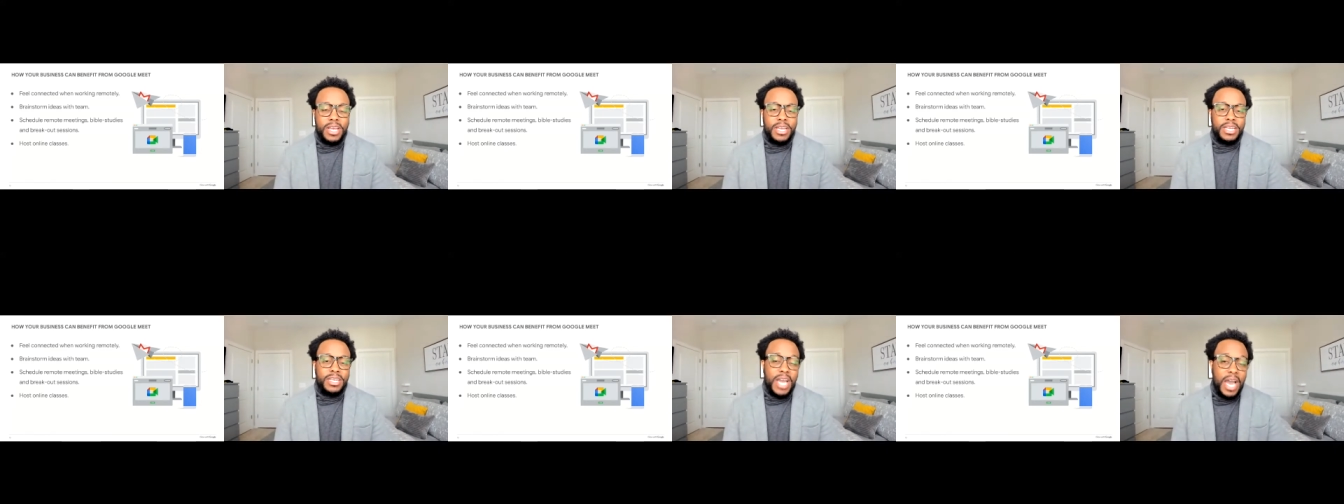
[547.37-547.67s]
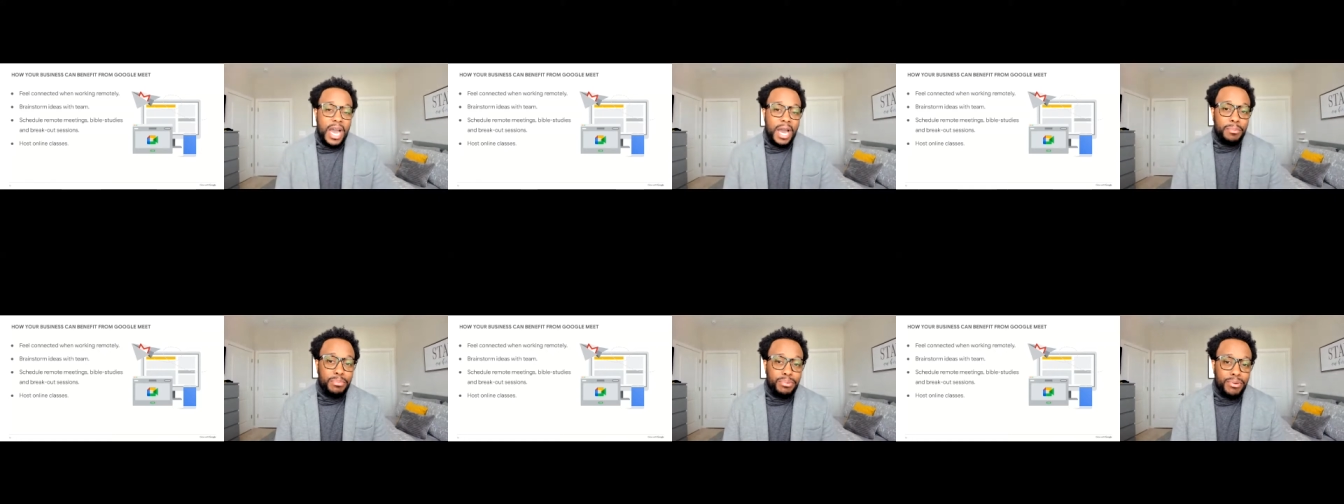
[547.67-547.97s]

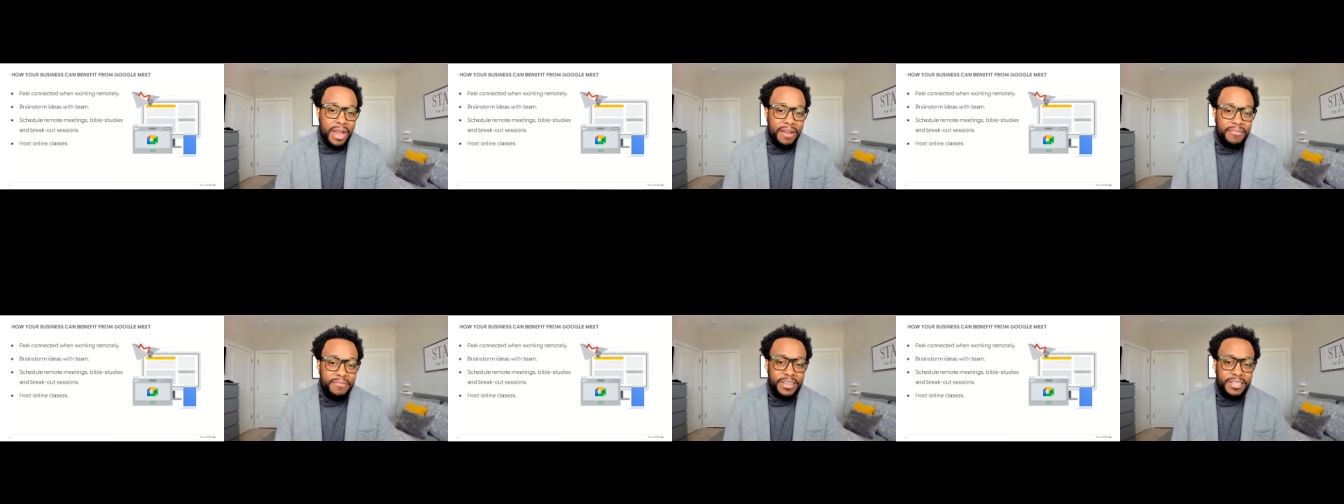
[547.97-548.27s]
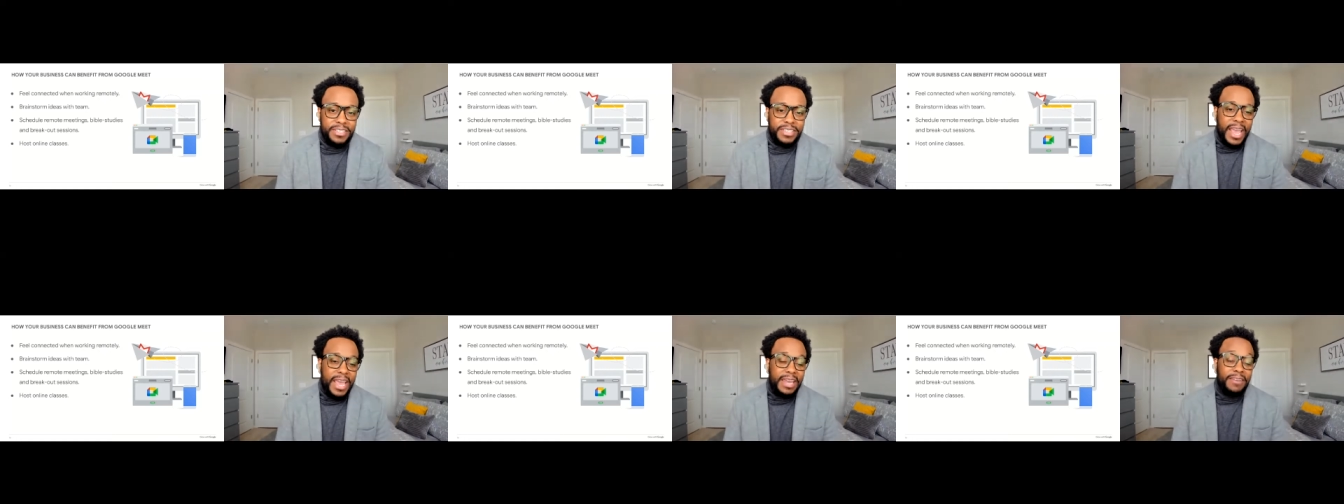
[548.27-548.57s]

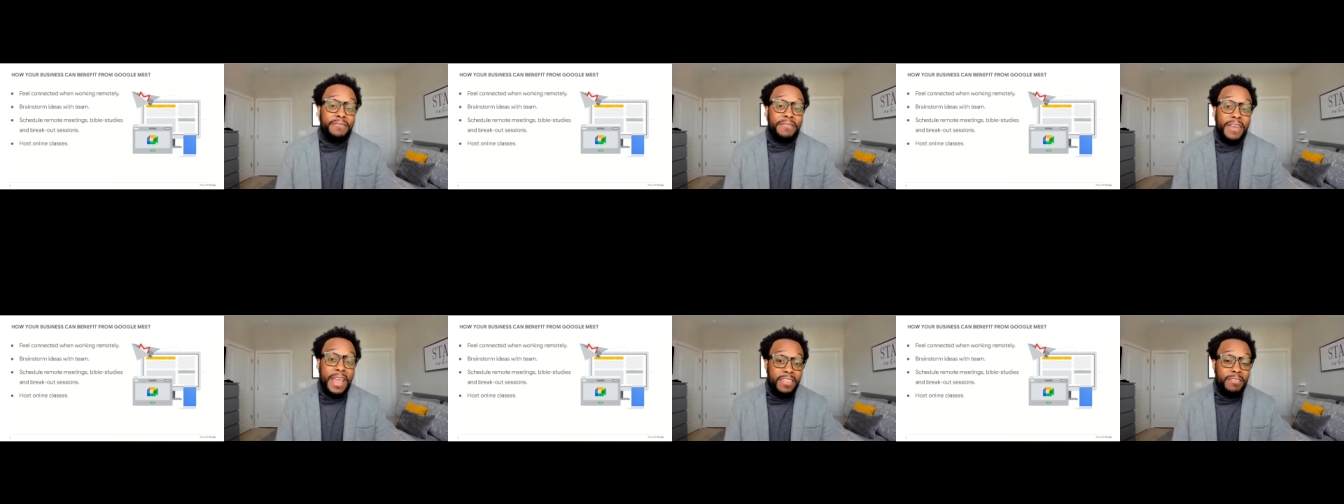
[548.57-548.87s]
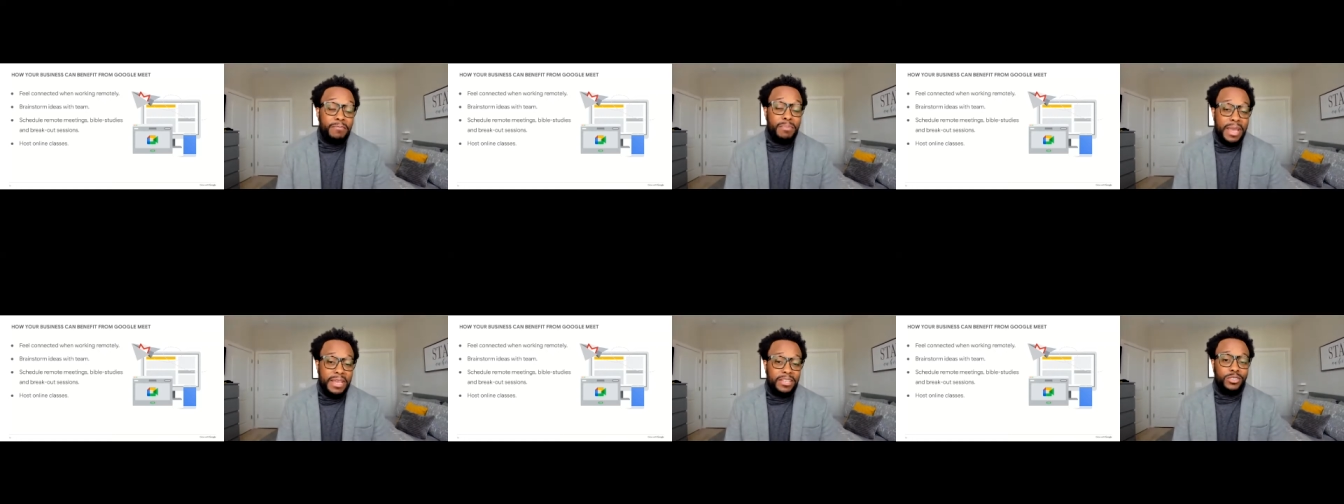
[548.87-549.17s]
nonprofits and
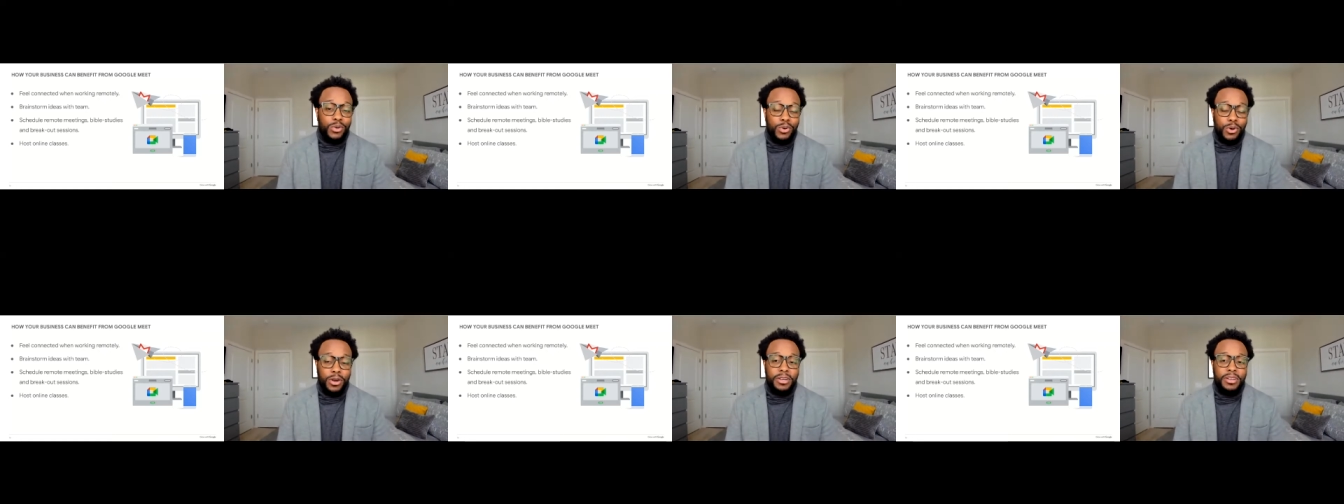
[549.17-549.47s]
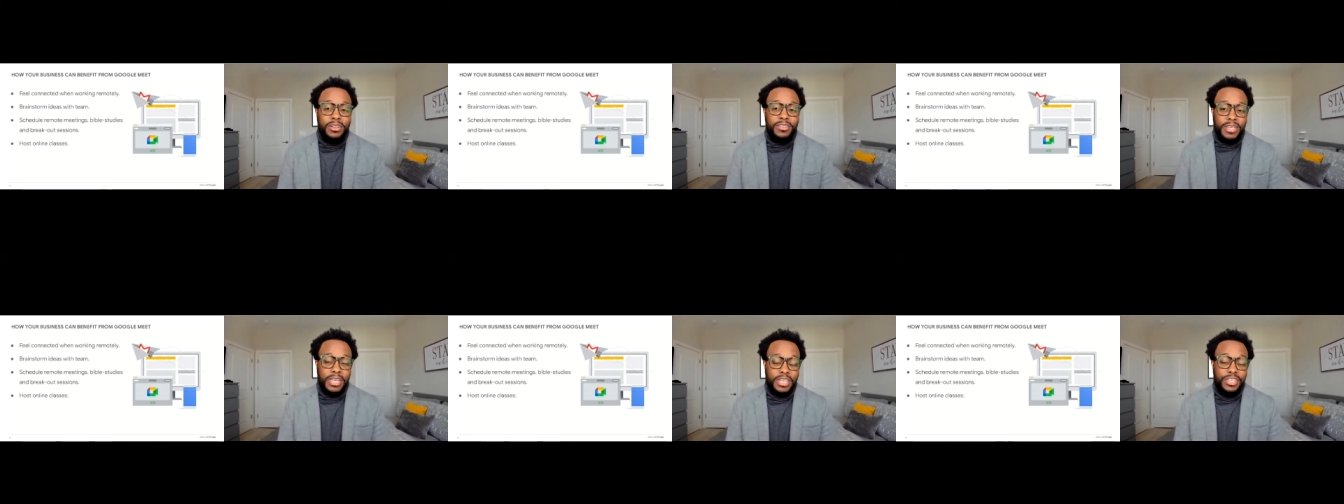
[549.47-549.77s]
faith-based
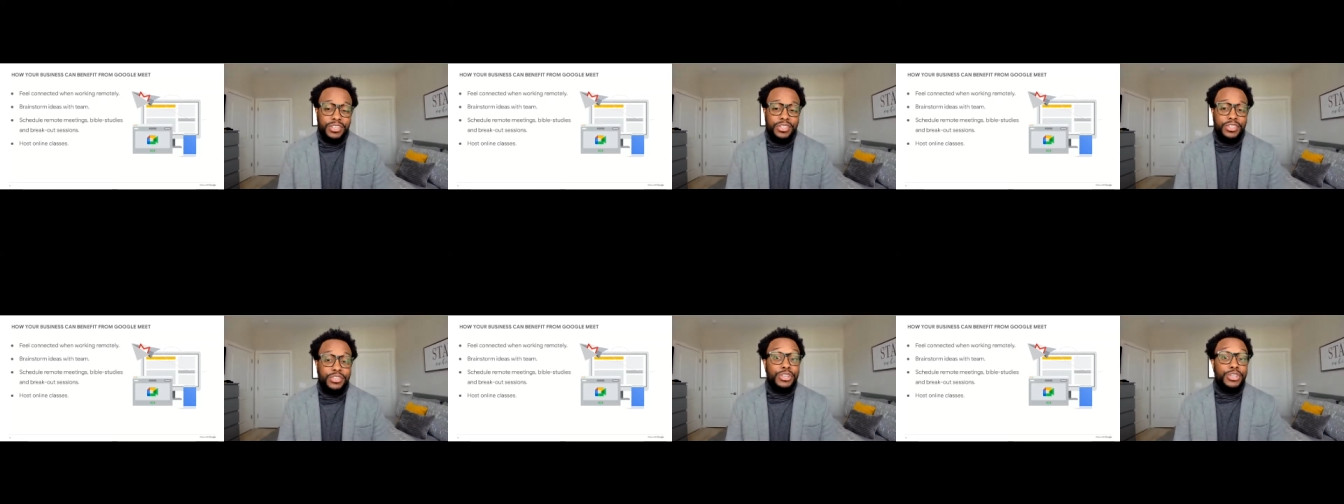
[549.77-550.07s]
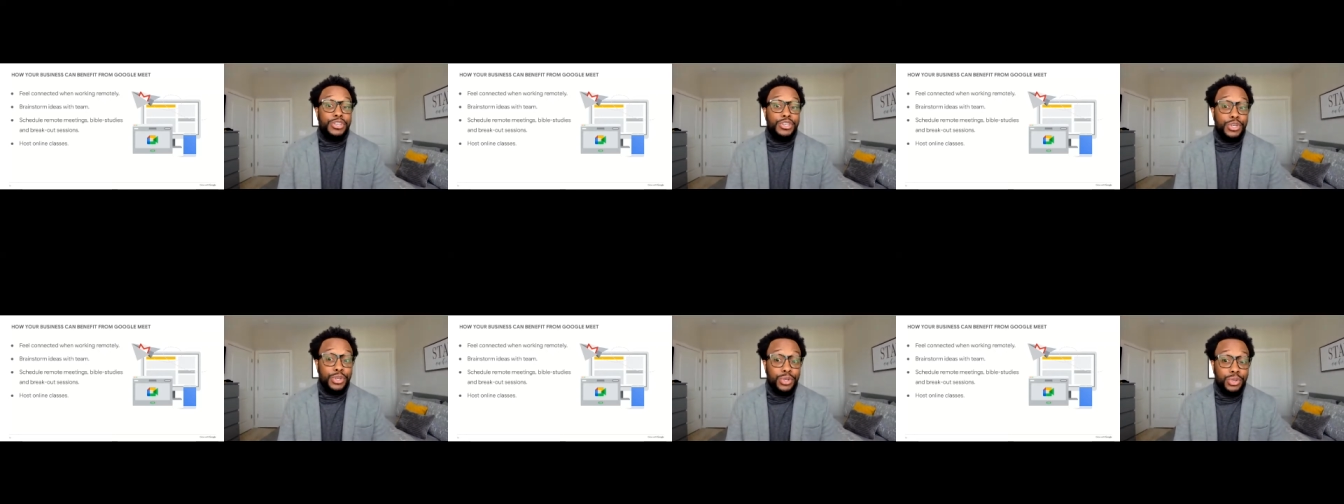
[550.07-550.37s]
organizations to
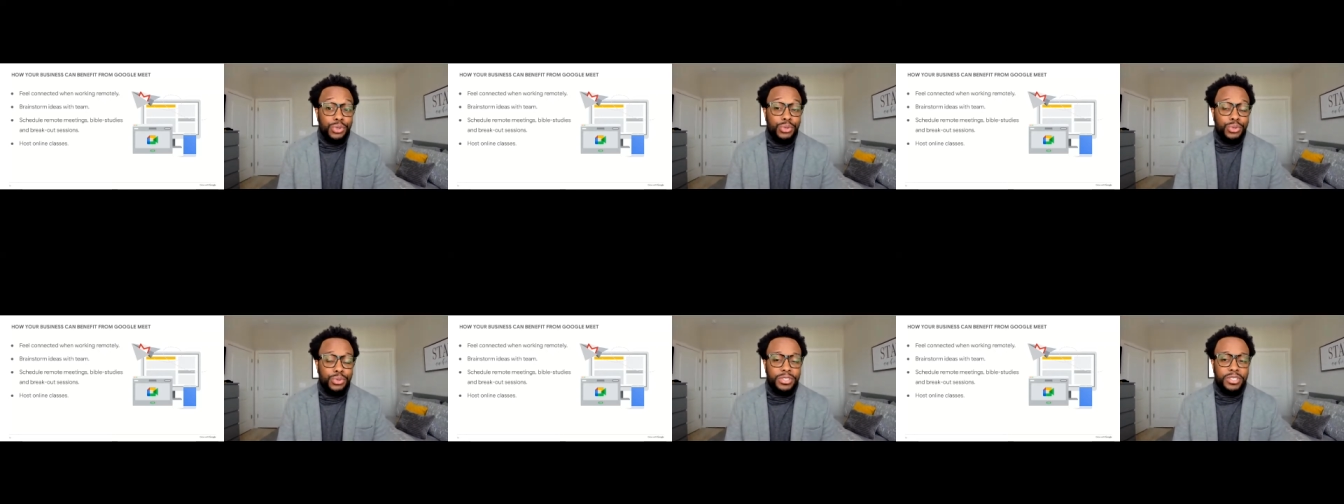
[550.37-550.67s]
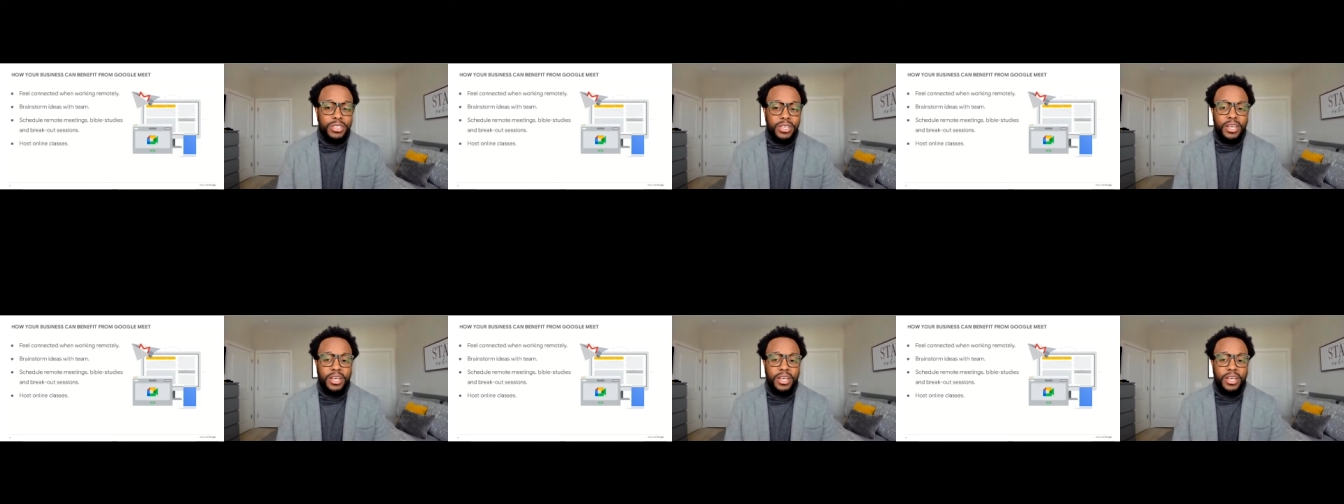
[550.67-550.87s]
use